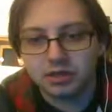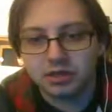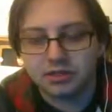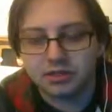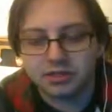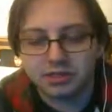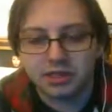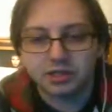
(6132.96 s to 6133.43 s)

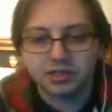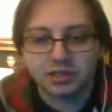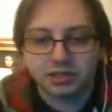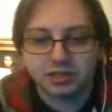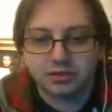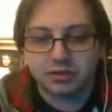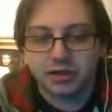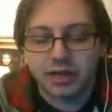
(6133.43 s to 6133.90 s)
stage
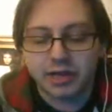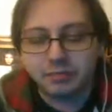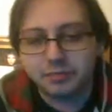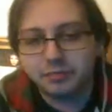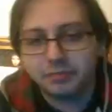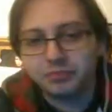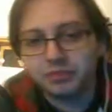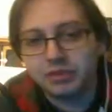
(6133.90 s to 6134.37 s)
that they're at,
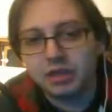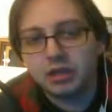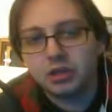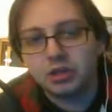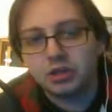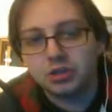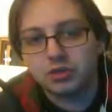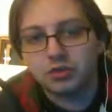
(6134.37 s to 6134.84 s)

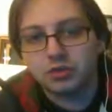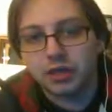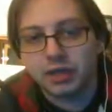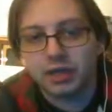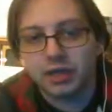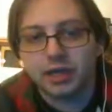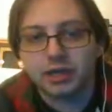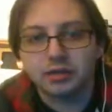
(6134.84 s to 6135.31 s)
you
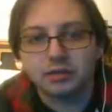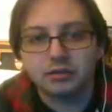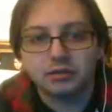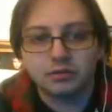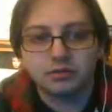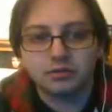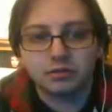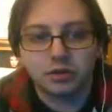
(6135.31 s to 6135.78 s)
can
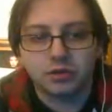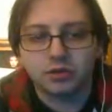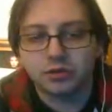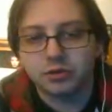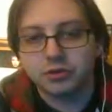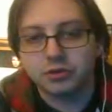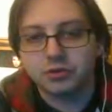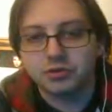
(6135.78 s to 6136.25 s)
go to
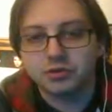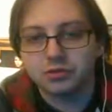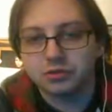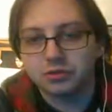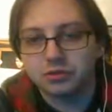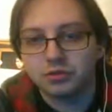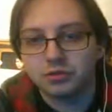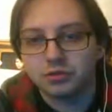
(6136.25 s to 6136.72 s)
their
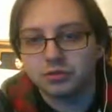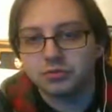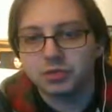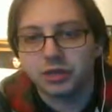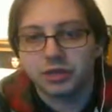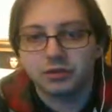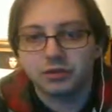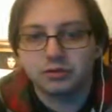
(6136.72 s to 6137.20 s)
YouTube
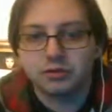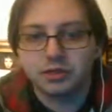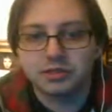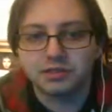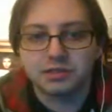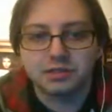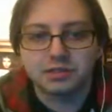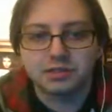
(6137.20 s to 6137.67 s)
channel
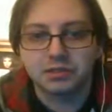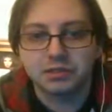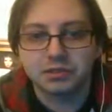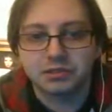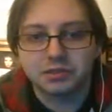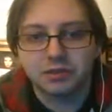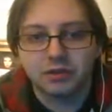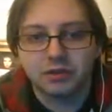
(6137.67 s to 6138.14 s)
and see some of
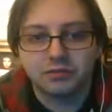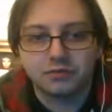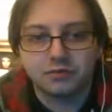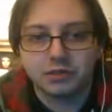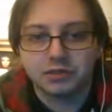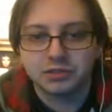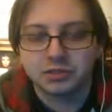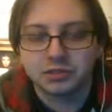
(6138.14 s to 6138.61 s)
the stuff.
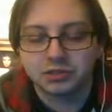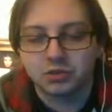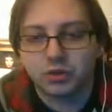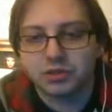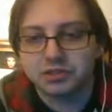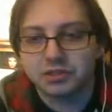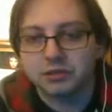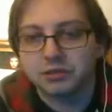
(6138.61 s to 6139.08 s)
It's
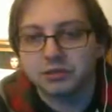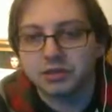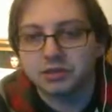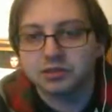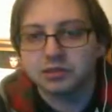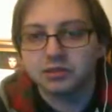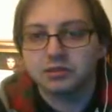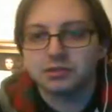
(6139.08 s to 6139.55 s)
quite
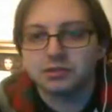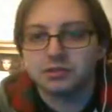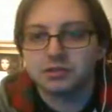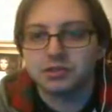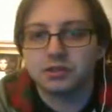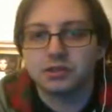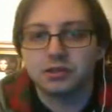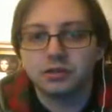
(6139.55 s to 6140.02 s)
something to
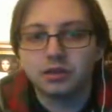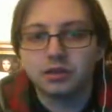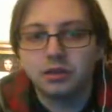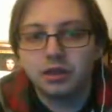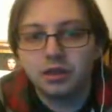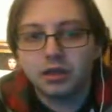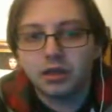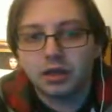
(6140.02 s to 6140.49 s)
see.
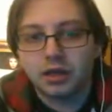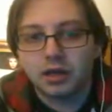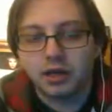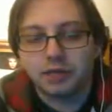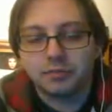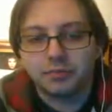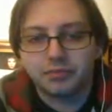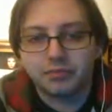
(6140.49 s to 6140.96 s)

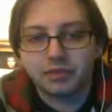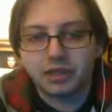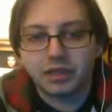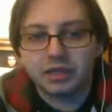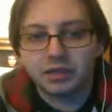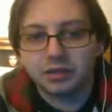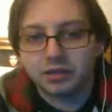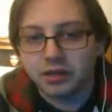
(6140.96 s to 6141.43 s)
And
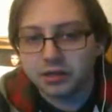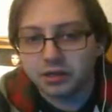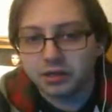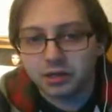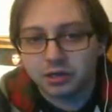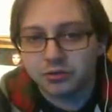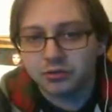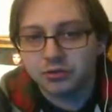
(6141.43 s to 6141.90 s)
then
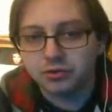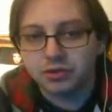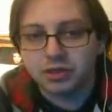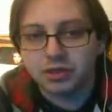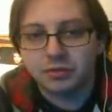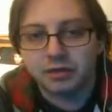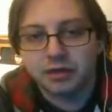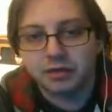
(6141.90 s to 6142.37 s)
another news
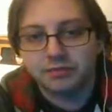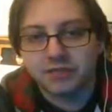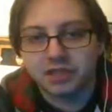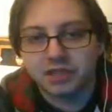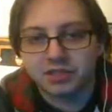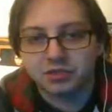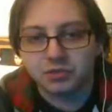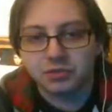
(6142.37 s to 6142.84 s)
coming out of
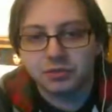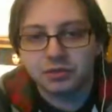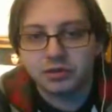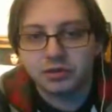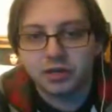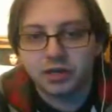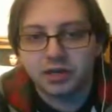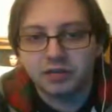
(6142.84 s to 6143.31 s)
Ice
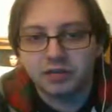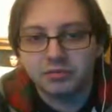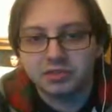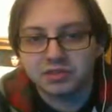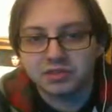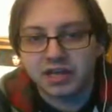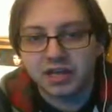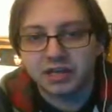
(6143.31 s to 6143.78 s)
Ribbon,
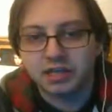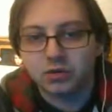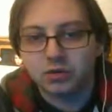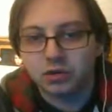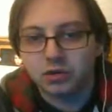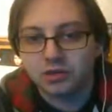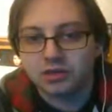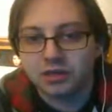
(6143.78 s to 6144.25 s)
Misaki
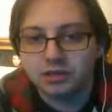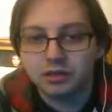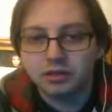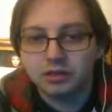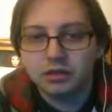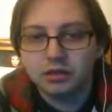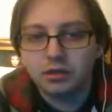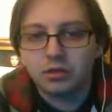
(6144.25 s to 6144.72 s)
Ota
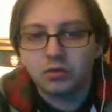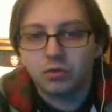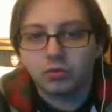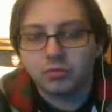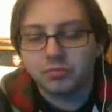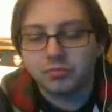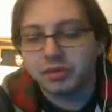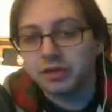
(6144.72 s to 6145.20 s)

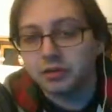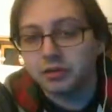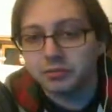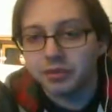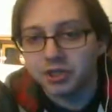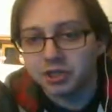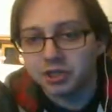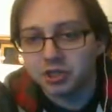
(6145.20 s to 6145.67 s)
won a big
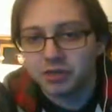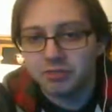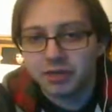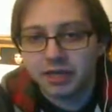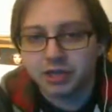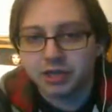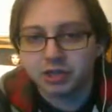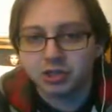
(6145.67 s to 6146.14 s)
elimination
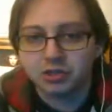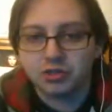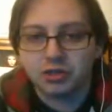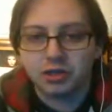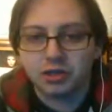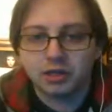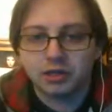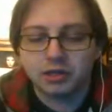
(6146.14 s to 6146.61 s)
match
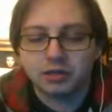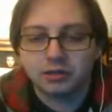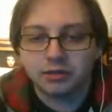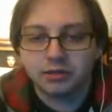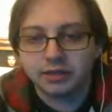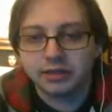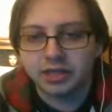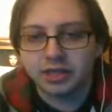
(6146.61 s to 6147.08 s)

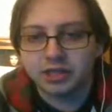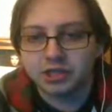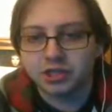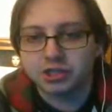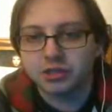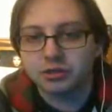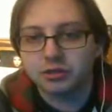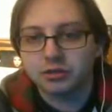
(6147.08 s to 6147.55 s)
late
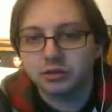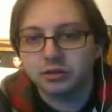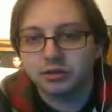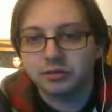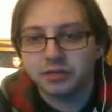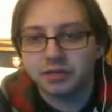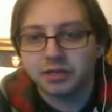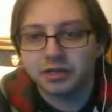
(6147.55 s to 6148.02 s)
last year and
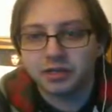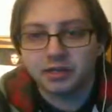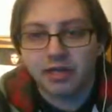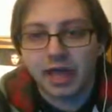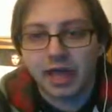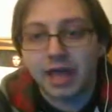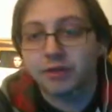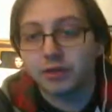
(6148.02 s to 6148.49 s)
eliminated
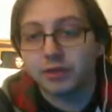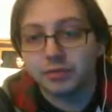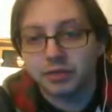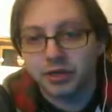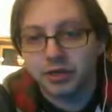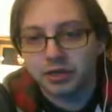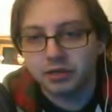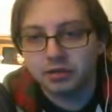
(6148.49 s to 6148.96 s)

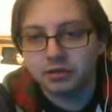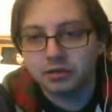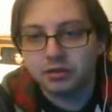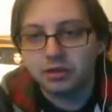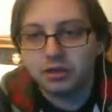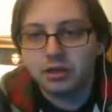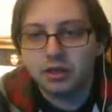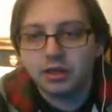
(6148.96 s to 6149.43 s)
everybody.
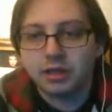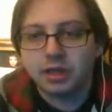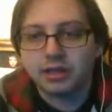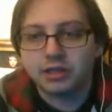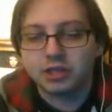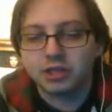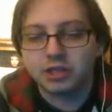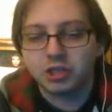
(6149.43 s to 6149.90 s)

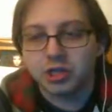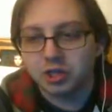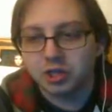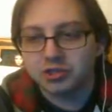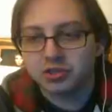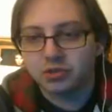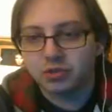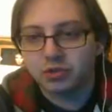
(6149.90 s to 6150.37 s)
And then she
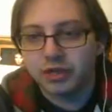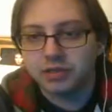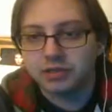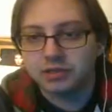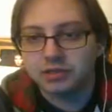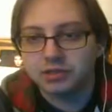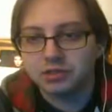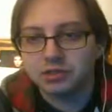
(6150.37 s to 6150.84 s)
also
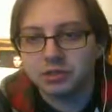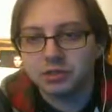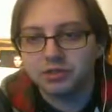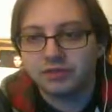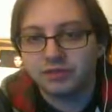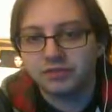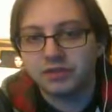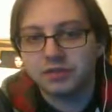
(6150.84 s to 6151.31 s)
went to a
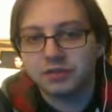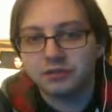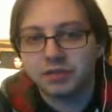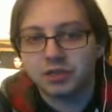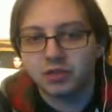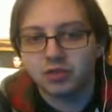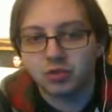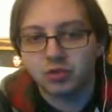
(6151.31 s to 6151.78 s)

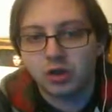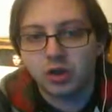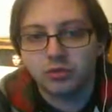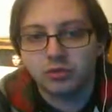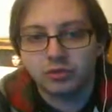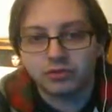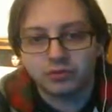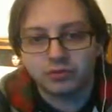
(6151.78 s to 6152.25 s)
15-minute draw
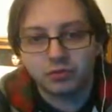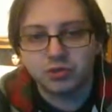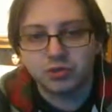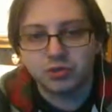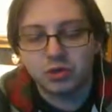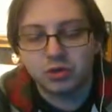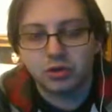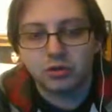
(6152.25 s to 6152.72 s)
with
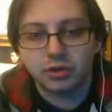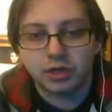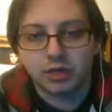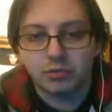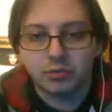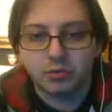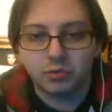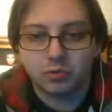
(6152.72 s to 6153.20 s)
Fujimoto a
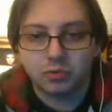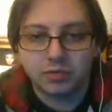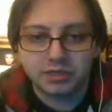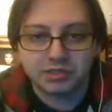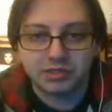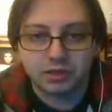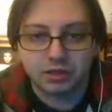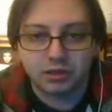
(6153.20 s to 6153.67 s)

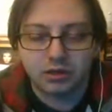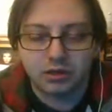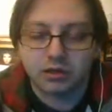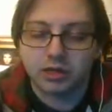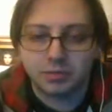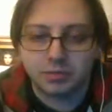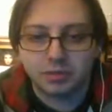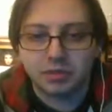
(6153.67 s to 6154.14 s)

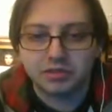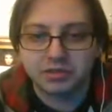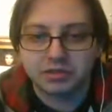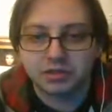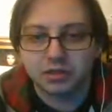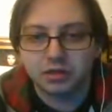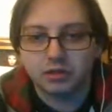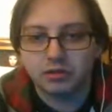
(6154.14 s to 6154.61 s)
couple months
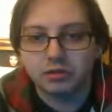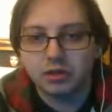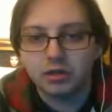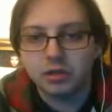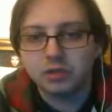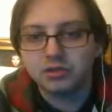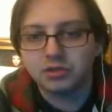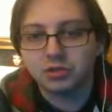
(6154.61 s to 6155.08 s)
ago.
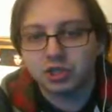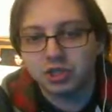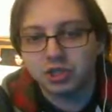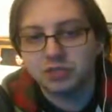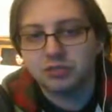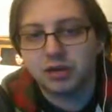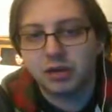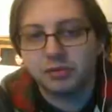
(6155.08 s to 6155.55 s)
So
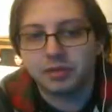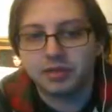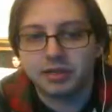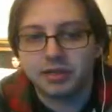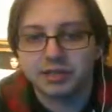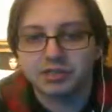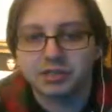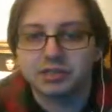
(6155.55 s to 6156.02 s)
she's probably the
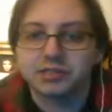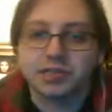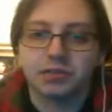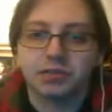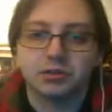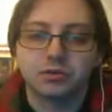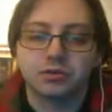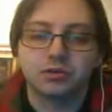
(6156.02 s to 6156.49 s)
next
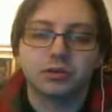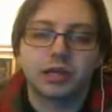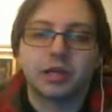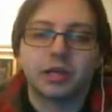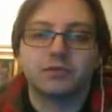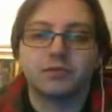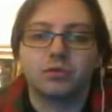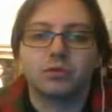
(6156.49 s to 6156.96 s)
contender to look
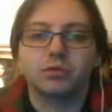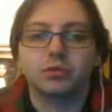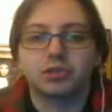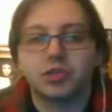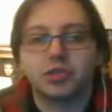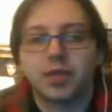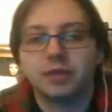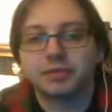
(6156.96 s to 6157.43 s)
out for,
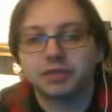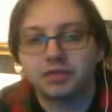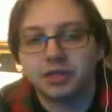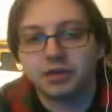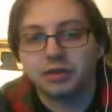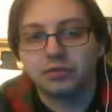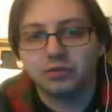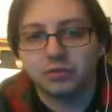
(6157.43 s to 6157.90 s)
which I'm
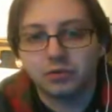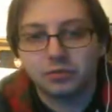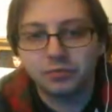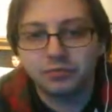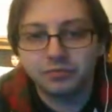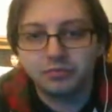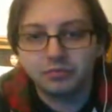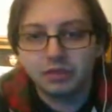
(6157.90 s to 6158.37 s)
excited for.
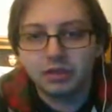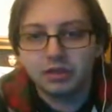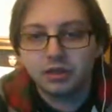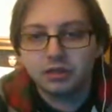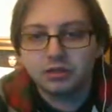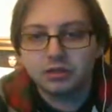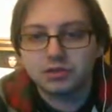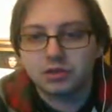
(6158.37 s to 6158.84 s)

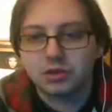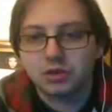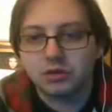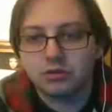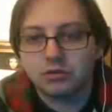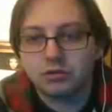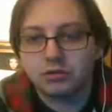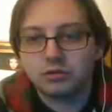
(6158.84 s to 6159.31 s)

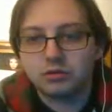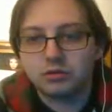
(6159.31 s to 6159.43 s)
So,